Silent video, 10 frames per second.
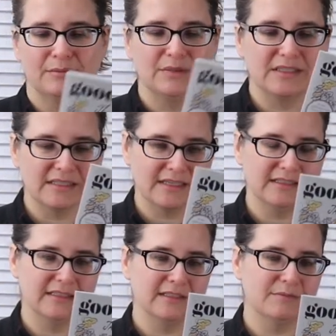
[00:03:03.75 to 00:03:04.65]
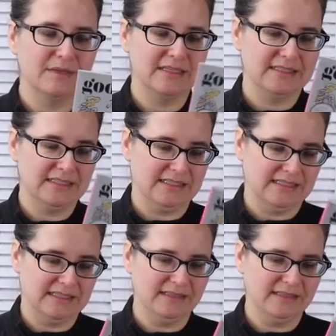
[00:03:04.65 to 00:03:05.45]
but it's kind of like magazine.